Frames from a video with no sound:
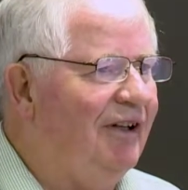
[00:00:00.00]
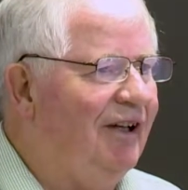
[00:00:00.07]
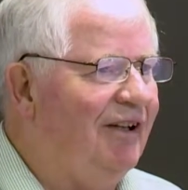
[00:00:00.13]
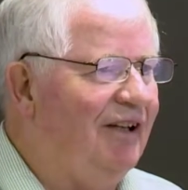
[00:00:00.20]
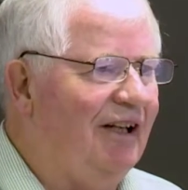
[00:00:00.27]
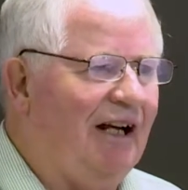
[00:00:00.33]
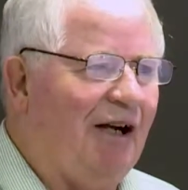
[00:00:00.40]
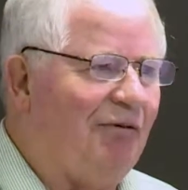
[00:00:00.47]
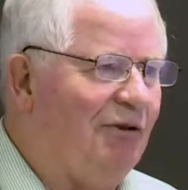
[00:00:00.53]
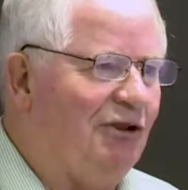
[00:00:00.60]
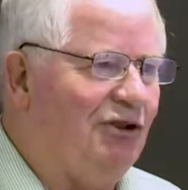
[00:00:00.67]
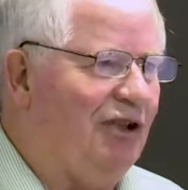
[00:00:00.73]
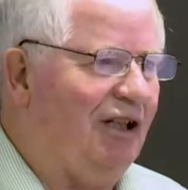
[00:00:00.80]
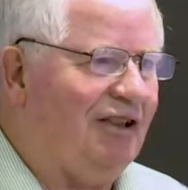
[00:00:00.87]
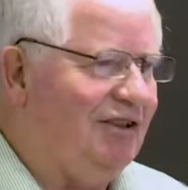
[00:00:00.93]
And then I
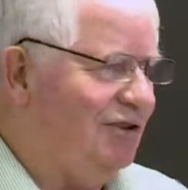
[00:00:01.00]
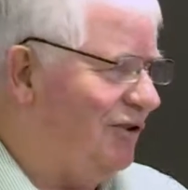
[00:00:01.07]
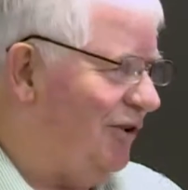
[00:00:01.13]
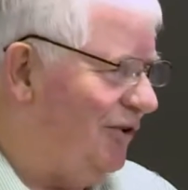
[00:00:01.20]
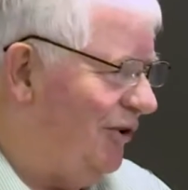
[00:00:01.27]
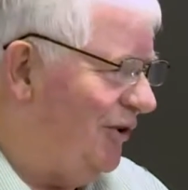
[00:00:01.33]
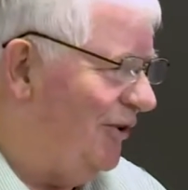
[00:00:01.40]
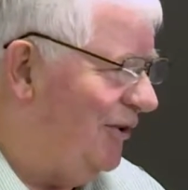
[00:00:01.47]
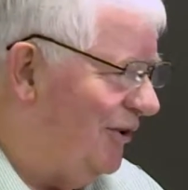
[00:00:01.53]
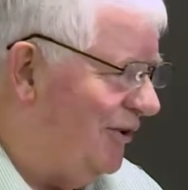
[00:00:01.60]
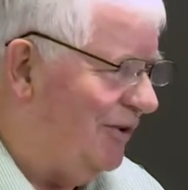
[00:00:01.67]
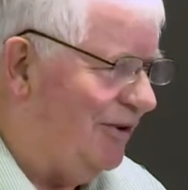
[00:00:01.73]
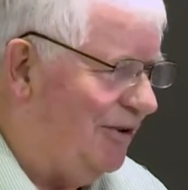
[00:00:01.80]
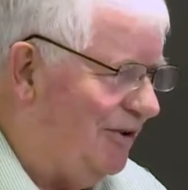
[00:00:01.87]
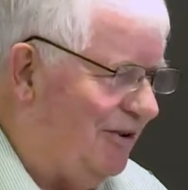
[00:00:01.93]
reject and say, oh, no,
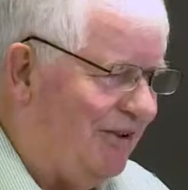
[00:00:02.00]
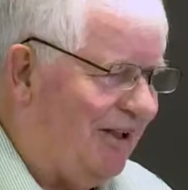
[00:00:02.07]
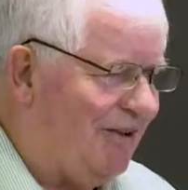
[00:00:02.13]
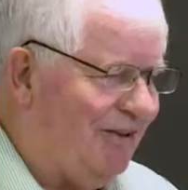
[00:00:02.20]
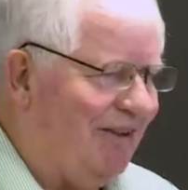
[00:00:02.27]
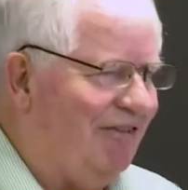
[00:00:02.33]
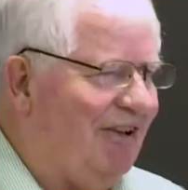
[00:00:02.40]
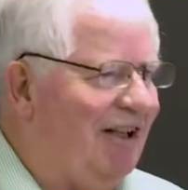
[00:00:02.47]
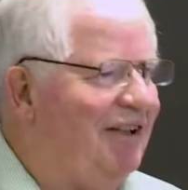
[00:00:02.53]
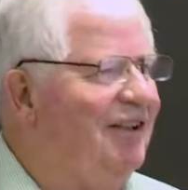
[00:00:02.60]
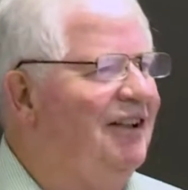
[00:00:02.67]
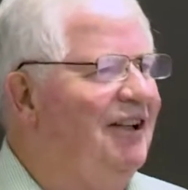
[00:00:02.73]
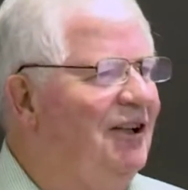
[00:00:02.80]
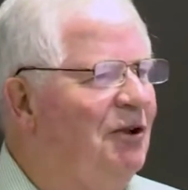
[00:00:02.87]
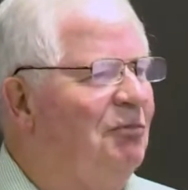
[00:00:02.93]
I don't have that.
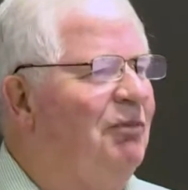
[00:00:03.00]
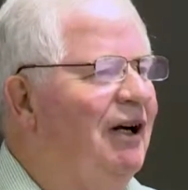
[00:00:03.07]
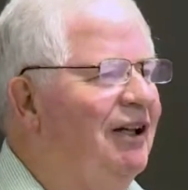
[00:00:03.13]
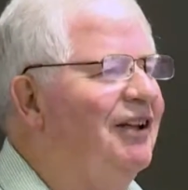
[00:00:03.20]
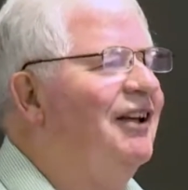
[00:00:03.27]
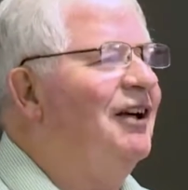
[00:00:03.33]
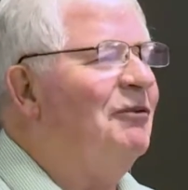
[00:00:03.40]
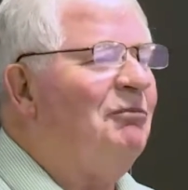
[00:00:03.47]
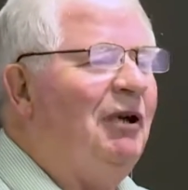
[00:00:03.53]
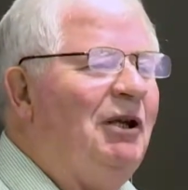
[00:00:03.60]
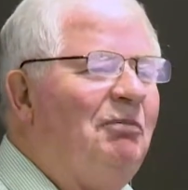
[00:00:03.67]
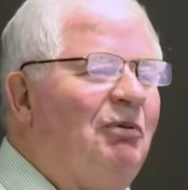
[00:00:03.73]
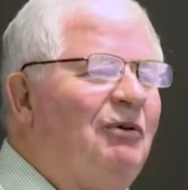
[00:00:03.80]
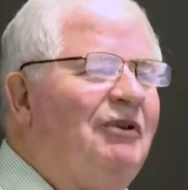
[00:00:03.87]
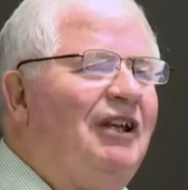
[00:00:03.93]
But
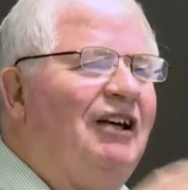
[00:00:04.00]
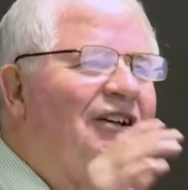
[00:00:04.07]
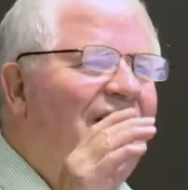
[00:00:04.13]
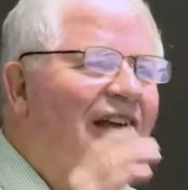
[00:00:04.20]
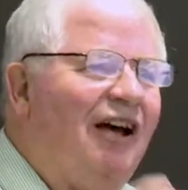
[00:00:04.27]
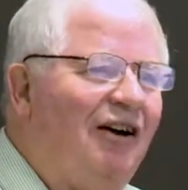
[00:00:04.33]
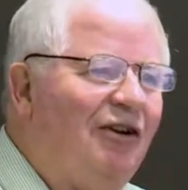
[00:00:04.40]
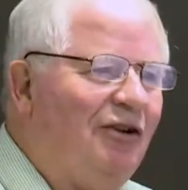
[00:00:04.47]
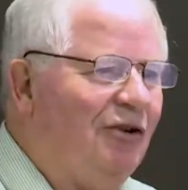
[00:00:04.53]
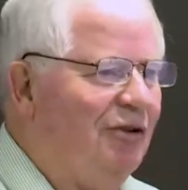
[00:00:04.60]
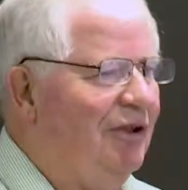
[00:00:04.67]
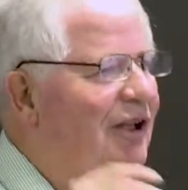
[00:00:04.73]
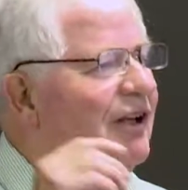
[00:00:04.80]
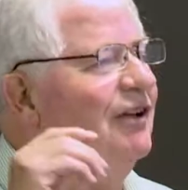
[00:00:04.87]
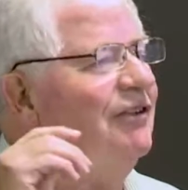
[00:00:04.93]
people tell
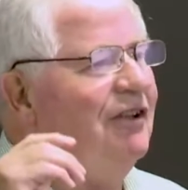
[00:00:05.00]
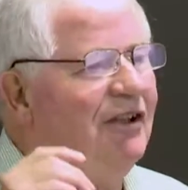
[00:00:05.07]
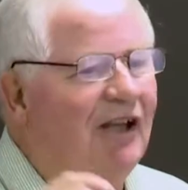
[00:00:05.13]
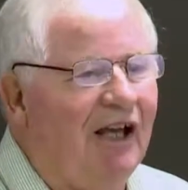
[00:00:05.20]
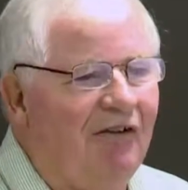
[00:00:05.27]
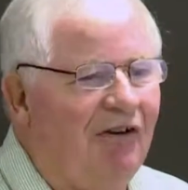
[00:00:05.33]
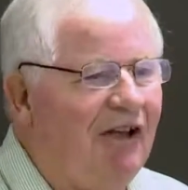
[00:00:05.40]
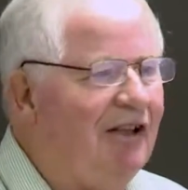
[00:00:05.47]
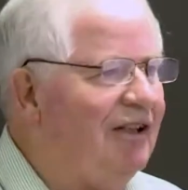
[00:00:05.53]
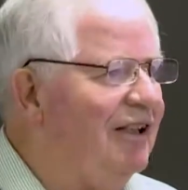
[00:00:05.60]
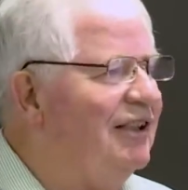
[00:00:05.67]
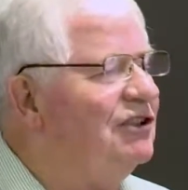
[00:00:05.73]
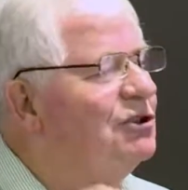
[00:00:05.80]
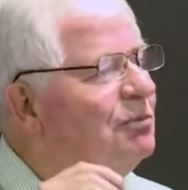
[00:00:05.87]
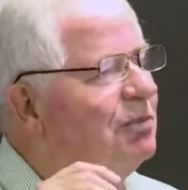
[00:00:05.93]
you, and you have healing.
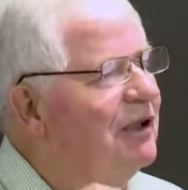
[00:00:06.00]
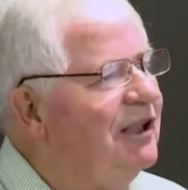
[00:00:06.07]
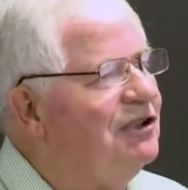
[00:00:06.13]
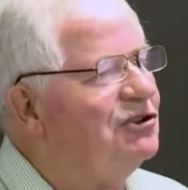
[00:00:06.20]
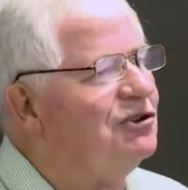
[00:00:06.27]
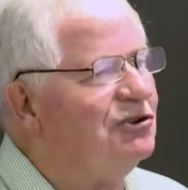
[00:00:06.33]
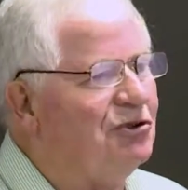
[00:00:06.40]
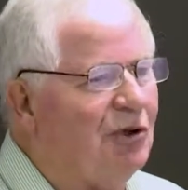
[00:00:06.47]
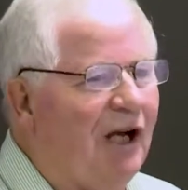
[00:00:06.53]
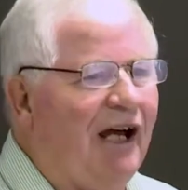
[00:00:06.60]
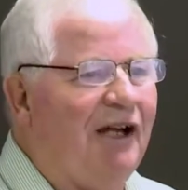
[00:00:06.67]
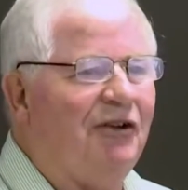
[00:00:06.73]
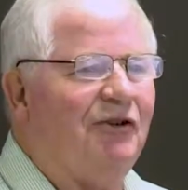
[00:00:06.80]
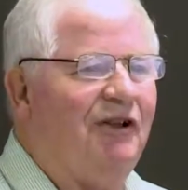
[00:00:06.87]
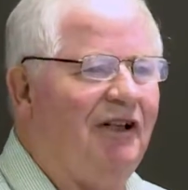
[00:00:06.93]
It's a place to
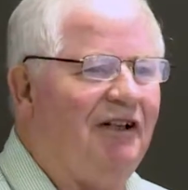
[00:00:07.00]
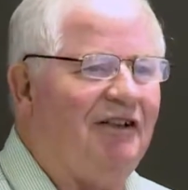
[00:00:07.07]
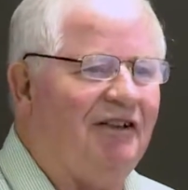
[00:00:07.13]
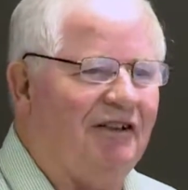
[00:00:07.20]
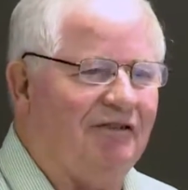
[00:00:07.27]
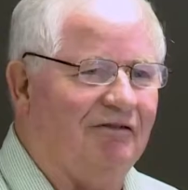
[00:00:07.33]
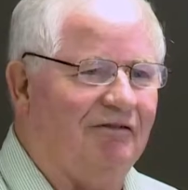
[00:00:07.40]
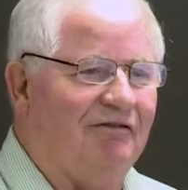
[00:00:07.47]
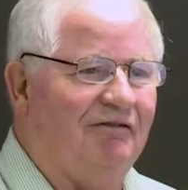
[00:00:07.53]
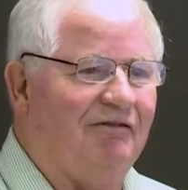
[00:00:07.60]
try your healing,